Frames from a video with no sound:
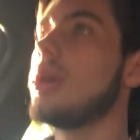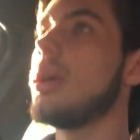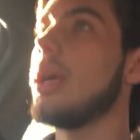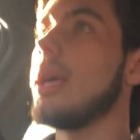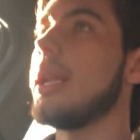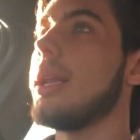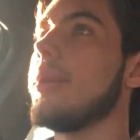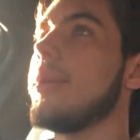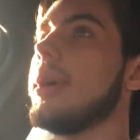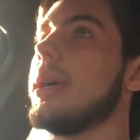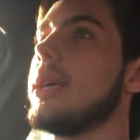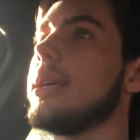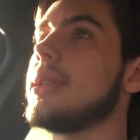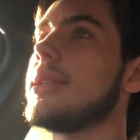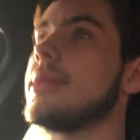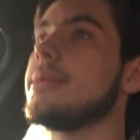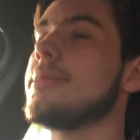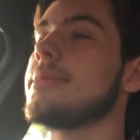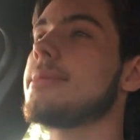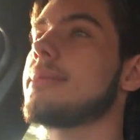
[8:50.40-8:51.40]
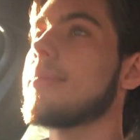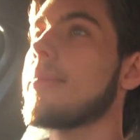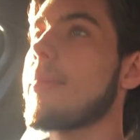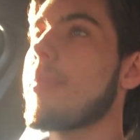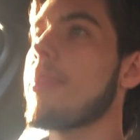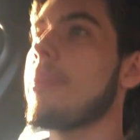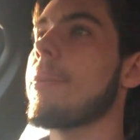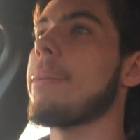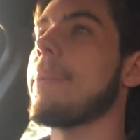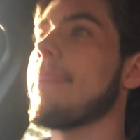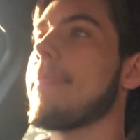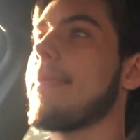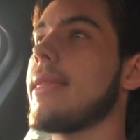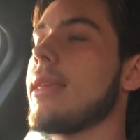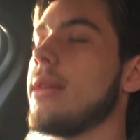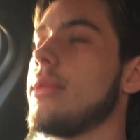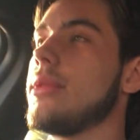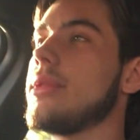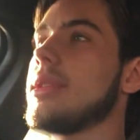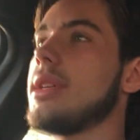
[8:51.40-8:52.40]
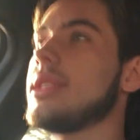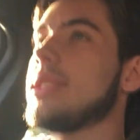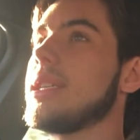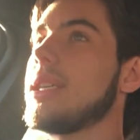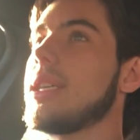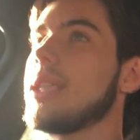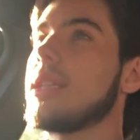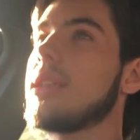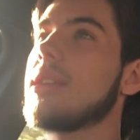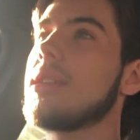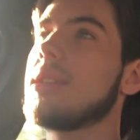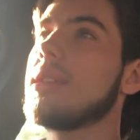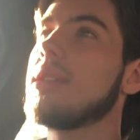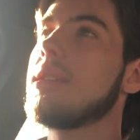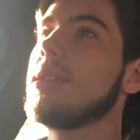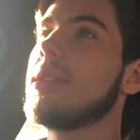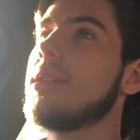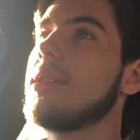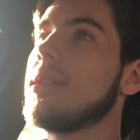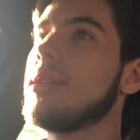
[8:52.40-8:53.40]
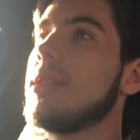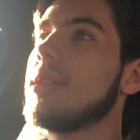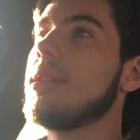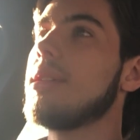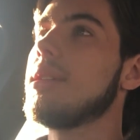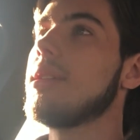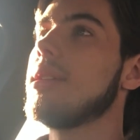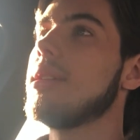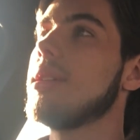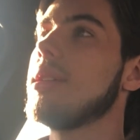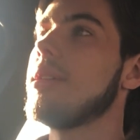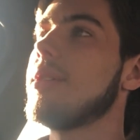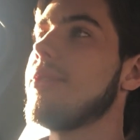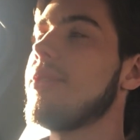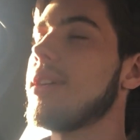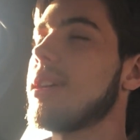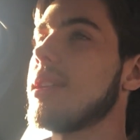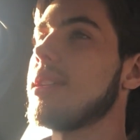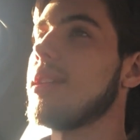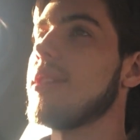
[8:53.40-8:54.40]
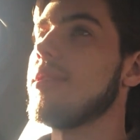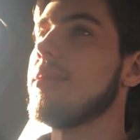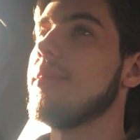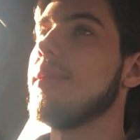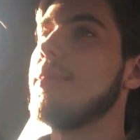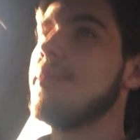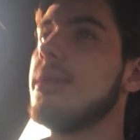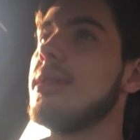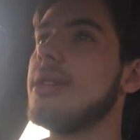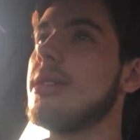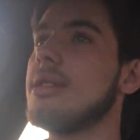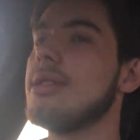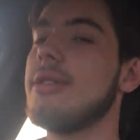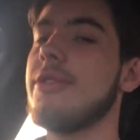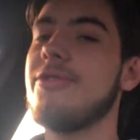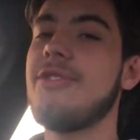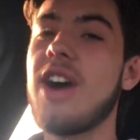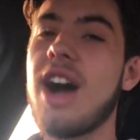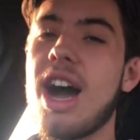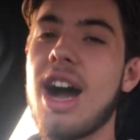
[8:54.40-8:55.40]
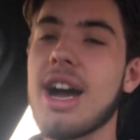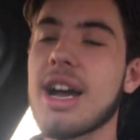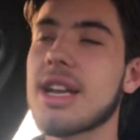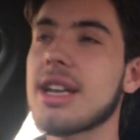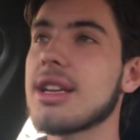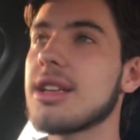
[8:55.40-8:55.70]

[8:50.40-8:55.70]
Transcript: Anyway, what was I saying? Fucking don't remember. Fuck!